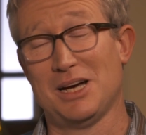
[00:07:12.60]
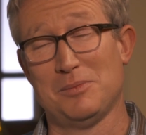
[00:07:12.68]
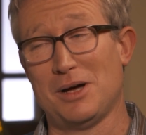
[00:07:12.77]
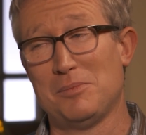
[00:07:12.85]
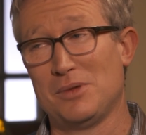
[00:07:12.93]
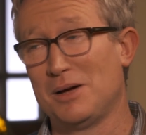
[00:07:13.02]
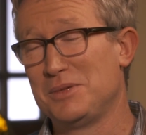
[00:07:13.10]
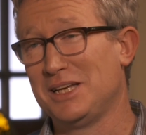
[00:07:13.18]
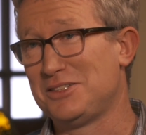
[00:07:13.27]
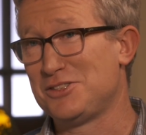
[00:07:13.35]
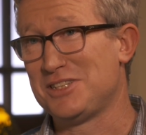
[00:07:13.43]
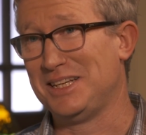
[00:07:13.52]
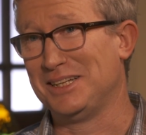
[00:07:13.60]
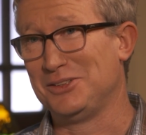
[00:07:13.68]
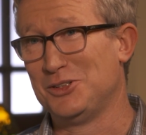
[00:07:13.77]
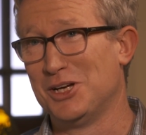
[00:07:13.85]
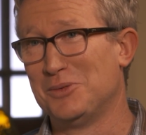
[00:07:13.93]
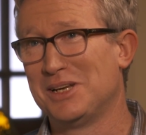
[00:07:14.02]
I'm, I'm, I'm yet to see it.
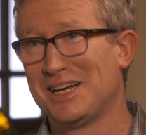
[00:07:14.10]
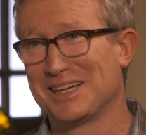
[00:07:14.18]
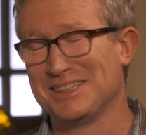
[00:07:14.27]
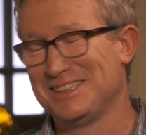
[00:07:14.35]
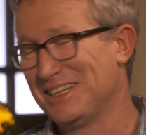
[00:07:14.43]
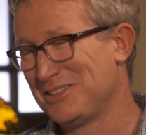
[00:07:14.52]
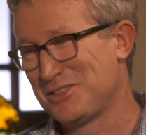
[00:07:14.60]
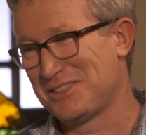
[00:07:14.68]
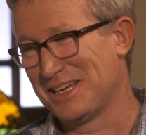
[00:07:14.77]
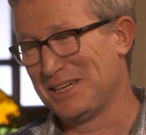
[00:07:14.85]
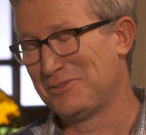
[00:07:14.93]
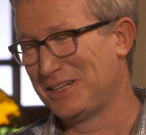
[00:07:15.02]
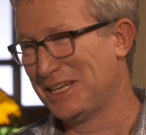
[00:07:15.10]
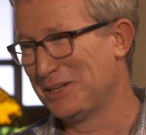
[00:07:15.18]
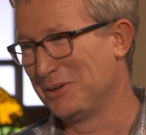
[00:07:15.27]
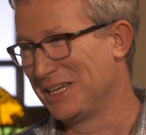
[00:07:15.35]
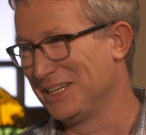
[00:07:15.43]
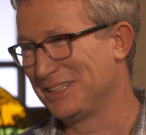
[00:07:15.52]
You know, like yeah. as you say, every year
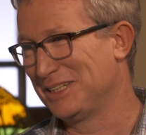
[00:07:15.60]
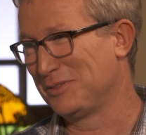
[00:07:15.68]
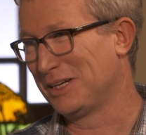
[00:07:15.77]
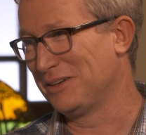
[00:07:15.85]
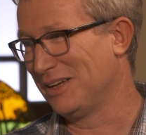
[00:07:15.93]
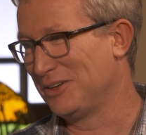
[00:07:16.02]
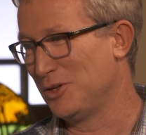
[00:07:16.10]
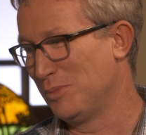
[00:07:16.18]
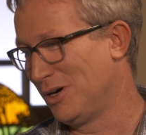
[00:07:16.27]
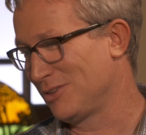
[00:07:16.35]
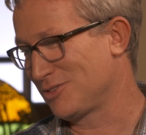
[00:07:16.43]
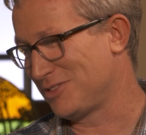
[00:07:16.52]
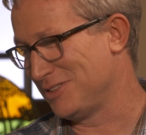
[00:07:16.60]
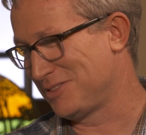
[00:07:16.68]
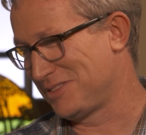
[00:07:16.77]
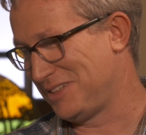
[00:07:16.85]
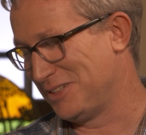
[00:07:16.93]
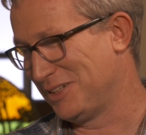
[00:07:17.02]
we get given a, a, new box
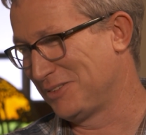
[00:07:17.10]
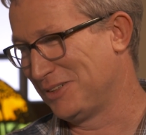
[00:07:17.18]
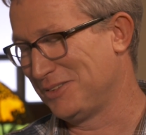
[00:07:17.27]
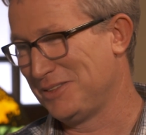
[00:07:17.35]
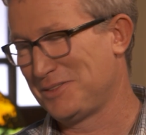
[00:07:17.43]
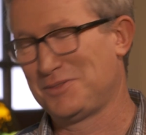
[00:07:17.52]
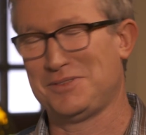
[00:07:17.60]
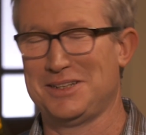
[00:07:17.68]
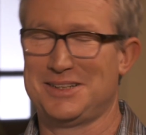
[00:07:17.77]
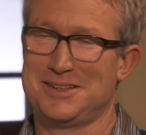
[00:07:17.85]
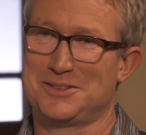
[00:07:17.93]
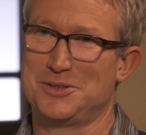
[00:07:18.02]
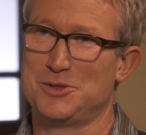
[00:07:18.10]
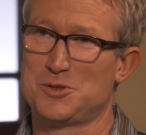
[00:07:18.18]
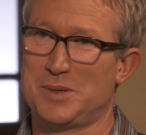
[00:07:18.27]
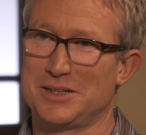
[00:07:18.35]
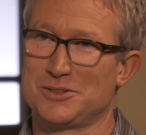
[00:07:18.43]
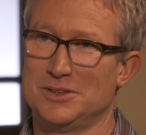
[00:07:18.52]
that's you know got these fantastic new
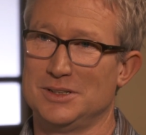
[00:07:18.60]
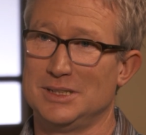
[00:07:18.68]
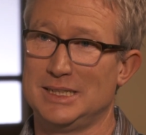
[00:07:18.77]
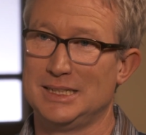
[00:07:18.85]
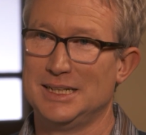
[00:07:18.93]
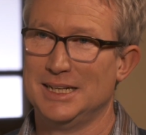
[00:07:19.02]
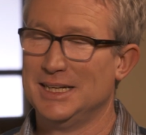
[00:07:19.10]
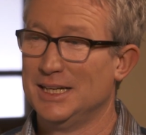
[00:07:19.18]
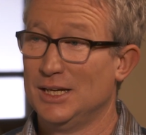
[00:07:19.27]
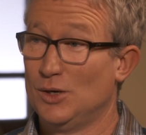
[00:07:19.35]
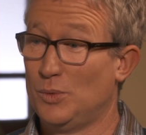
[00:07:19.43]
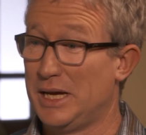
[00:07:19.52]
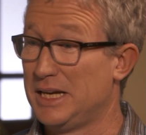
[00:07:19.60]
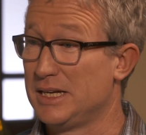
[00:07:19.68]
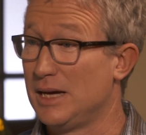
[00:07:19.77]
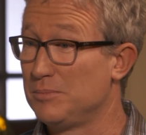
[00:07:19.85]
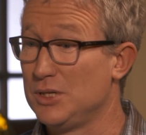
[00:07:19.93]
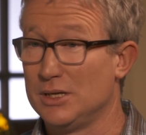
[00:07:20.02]
specs on it, and then we end
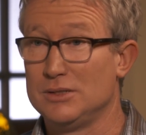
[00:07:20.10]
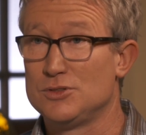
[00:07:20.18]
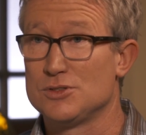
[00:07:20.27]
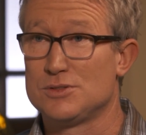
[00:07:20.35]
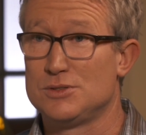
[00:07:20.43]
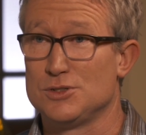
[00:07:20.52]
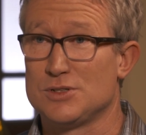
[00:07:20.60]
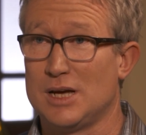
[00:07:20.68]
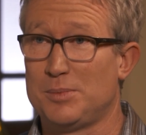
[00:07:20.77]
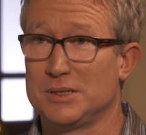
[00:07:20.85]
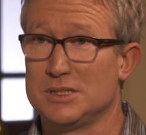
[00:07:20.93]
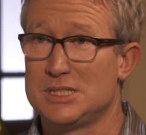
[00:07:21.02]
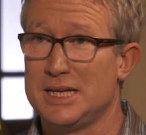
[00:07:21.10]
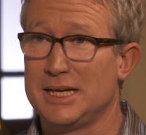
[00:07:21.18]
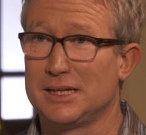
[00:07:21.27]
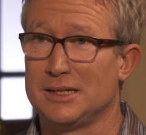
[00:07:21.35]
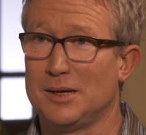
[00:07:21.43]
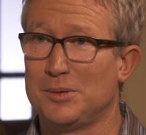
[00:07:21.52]
up, you know, just just upping the tech
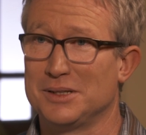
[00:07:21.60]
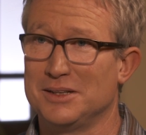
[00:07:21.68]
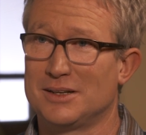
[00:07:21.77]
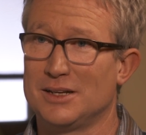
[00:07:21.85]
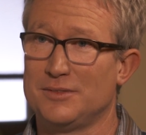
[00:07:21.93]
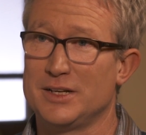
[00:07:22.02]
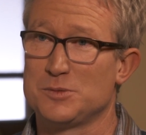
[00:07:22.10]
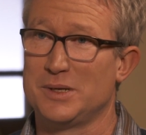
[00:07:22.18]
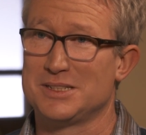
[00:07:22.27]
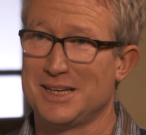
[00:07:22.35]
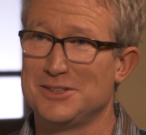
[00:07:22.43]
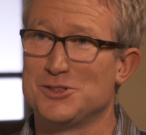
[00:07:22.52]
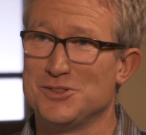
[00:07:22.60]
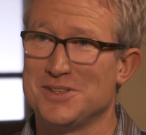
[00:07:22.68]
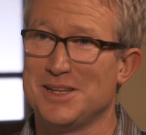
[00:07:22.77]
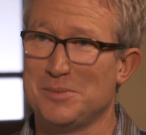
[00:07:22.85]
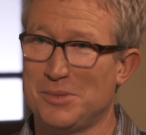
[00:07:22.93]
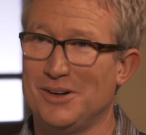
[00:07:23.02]
and upping the kind of expectations of
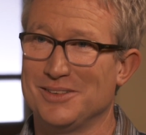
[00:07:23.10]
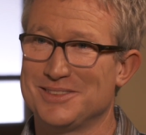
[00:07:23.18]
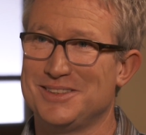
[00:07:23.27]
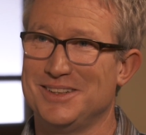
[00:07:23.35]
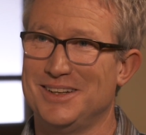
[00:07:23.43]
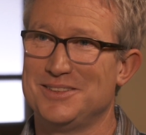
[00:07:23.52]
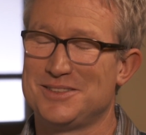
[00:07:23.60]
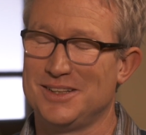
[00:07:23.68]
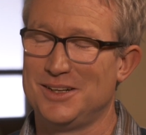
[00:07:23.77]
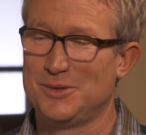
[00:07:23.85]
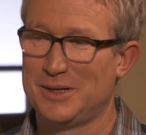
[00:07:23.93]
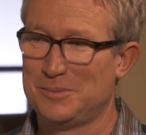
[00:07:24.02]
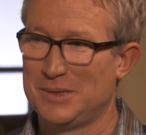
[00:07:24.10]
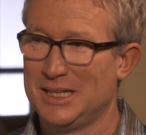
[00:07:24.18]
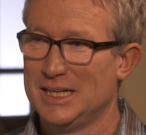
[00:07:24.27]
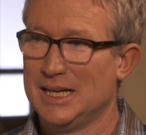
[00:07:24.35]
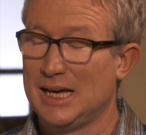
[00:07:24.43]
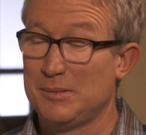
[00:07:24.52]
that box, you know. Mm-hmm. So, um,
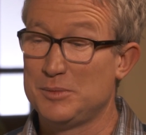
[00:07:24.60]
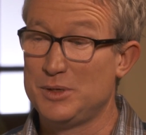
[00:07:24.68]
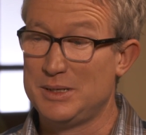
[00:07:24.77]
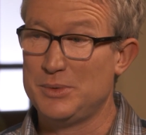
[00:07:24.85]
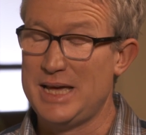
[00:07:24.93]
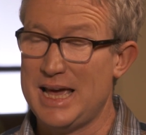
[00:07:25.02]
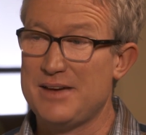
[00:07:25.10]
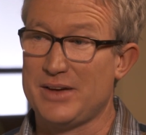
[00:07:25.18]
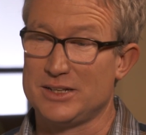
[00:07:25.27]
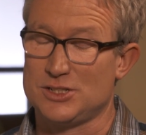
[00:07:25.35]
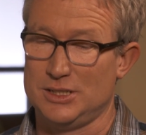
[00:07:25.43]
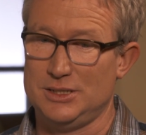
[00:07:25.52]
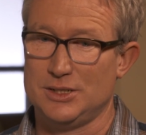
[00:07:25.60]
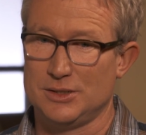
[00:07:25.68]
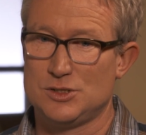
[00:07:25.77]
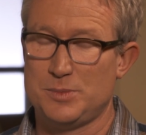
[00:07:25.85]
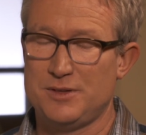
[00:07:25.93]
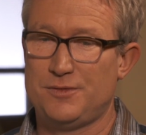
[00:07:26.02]
I mean, we, we have actually, you know,
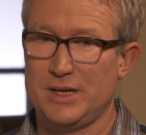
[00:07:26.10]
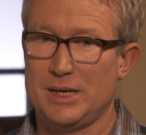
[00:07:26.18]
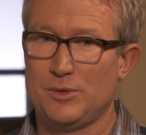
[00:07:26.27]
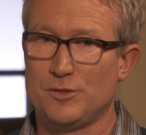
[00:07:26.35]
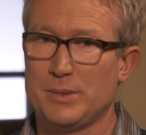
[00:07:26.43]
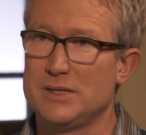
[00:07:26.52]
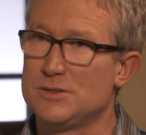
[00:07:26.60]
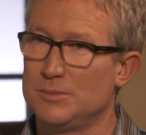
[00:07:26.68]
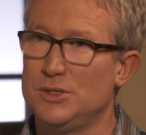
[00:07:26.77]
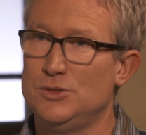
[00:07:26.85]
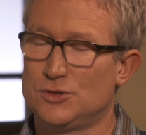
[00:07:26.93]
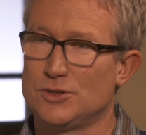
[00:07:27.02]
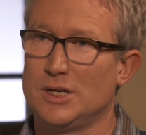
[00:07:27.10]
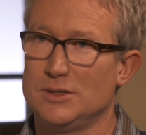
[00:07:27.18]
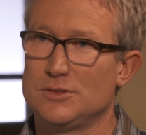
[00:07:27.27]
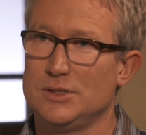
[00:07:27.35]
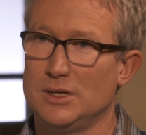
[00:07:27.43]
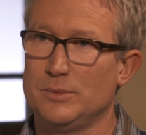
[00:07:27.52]
to be fair, we've made some huge
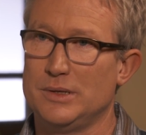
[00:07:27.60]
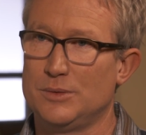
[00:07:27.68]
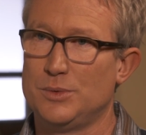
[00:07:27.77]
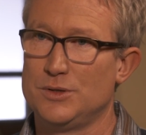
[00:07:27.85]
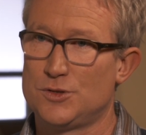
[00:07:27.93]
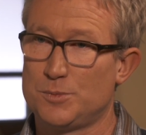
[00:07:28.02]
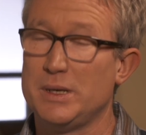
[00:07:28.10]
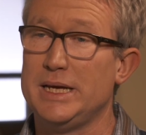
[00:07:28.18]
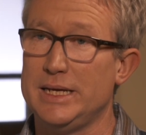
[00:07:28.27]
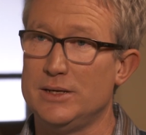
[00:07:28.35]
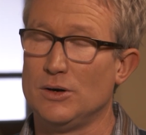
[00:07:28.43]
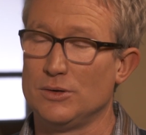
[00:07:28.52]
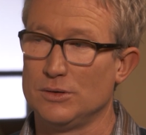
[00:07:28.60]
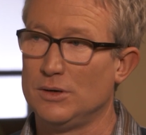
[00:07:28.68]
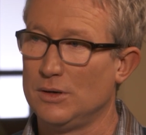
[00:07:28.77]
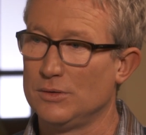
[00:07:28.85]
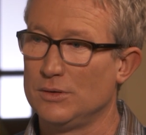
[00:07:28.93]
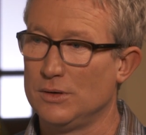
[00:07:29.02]
strides, you know, with, with speed on,
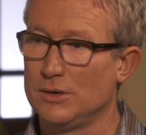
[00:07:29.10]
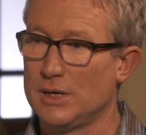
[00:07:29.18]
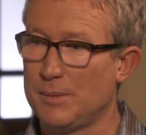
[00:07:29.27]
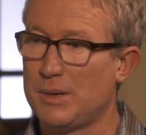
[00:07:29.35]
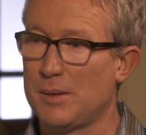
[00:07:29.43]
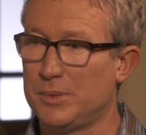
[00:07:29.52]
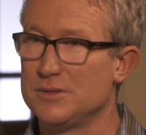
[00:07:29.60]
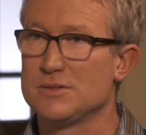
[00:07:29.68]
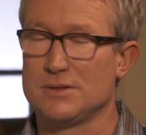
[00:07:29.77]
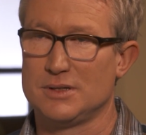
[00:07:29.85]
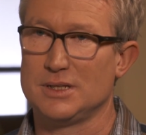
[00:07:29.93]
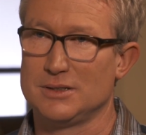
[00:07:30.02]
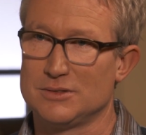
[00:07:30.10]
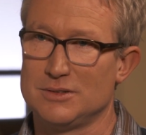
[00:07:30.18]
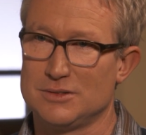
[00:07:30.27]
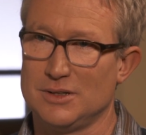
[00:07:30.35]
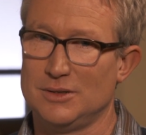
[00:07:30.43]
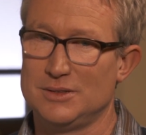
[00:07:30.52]
on on our puppets and things,
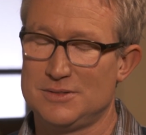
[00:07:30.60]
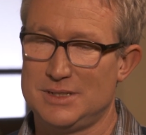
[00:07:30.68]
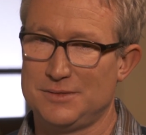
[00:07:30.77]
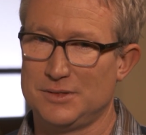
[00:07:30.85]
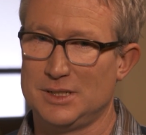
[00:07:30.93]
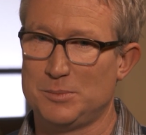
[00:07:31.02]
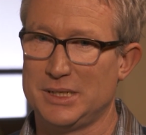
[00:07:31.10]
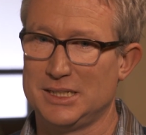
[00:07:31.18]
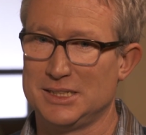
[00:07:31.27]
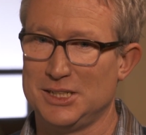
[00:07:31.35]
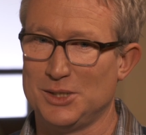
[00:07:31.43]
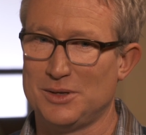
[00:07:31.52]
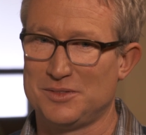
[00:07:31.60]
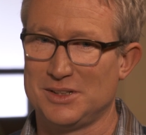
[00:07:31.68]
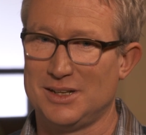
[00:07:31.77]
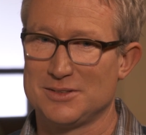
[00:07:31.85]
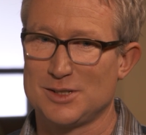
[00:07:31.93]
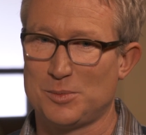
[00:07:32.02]
and so it's definitely been, you know, over
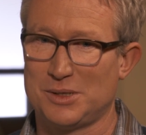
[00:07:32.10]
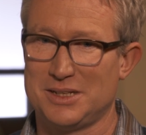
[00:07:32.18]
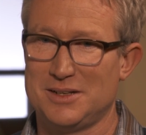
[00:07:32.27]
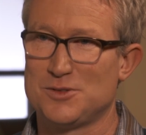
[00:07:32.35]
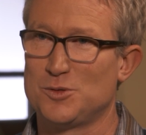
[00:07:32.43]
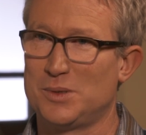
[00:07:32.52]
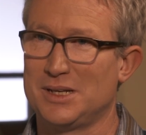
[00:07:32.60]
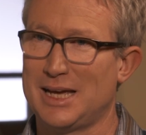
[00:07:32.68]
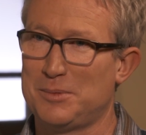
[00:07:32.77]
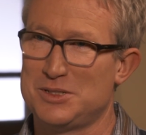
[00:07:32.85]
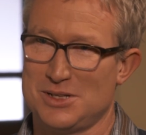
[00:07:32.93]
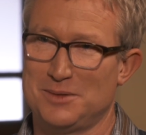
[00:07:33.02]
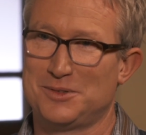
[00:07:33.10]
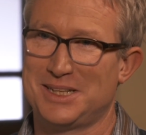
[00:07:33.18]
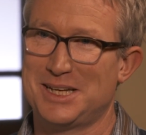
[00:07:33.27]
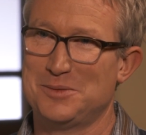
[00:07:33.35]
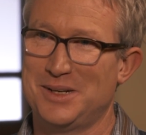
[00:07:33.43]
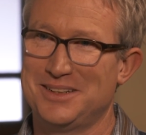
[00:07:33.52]
the last couple of years, it's been a happy time for the
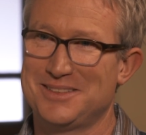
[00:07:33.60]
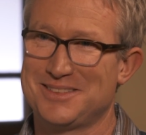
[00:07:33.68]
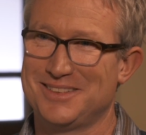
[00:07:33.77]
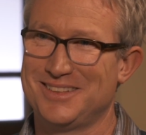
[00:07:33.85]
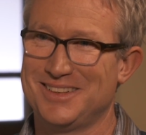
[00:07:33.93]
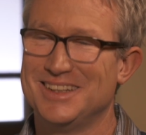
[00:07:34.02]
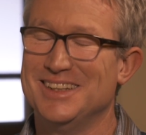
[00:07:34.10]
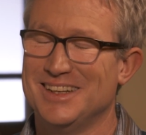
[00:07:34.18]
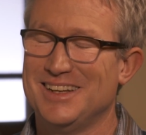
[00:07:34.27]
animators, you know,